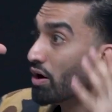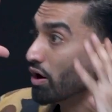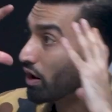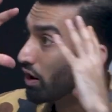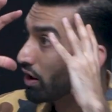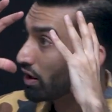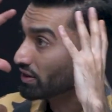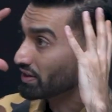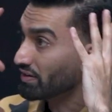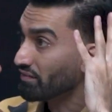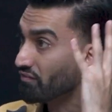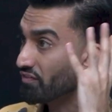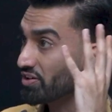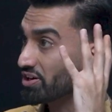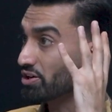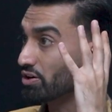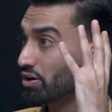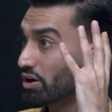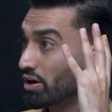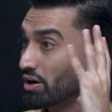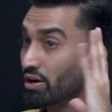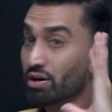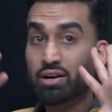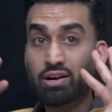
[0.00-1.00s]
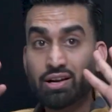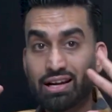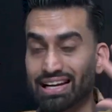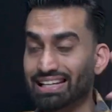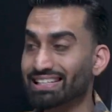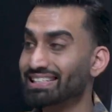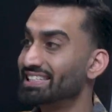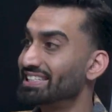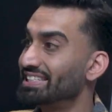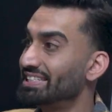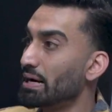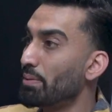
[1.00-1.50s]
all in VR, in
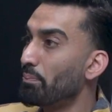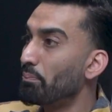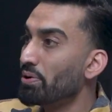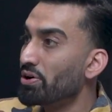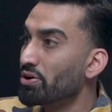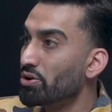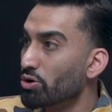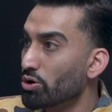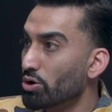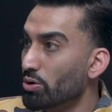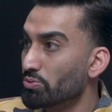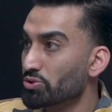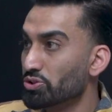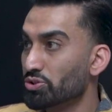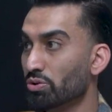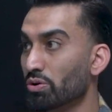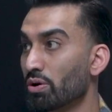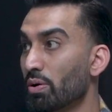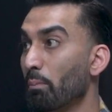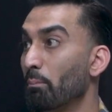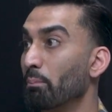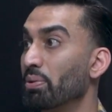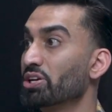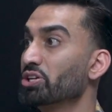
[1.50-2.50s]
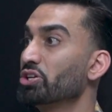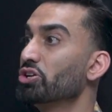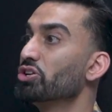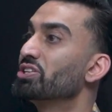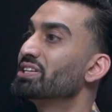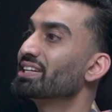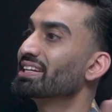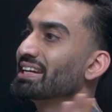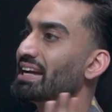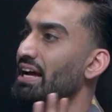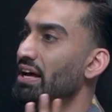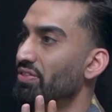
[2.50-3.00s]
separate homes, but you're
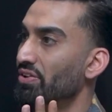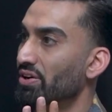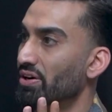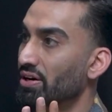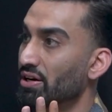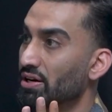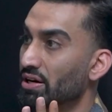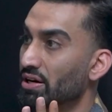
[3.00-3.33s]
together.